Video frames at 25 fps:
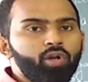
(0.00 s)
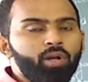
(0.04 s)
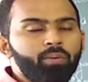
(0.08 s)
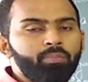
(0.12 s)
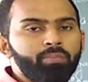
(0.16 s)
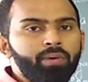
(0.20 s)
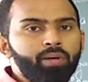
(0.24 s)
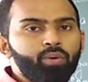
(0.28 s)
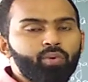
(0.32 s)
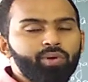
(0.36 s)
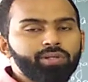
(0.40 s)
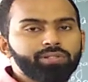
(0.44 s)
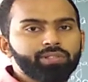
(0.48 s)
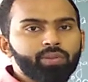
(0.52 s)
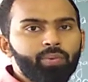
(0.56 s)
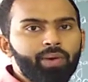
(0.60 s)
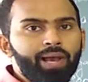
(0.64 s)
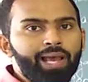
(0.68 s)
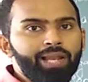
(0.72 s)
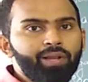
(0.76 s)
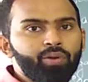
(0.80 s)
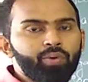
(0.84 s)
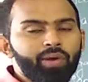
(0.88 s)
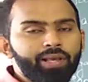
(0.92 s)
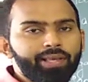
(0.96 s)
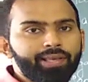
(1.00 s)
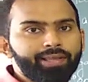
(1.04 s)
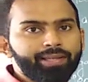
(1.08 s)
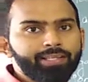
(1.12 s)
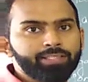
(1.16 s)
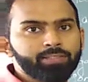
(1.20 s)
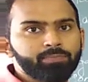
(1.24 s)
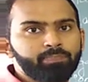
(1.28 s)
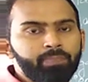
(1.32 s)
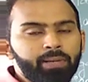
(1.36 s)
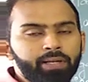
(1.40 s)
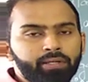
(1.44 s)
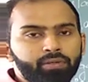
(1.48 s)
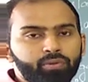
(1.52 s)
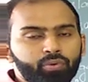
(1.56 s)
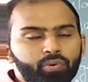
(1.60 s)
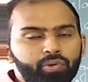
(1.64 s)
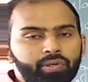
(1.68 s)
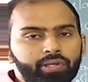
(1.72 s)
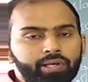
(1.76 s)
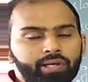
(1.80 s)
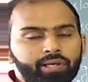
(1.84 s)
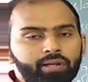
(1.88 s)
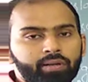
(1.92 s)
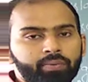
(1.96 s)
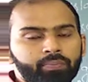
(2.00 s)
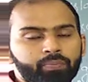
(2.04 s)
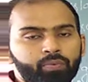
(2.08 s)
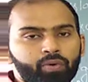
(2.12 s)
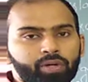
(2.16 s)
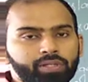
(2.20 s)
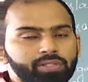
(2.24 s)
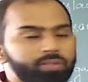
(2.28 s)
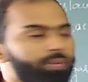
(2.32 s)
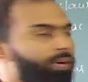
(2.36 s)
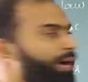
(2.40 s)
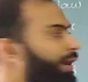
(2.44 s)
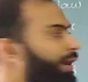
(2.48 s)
number, what is the value I can expect over here? What is the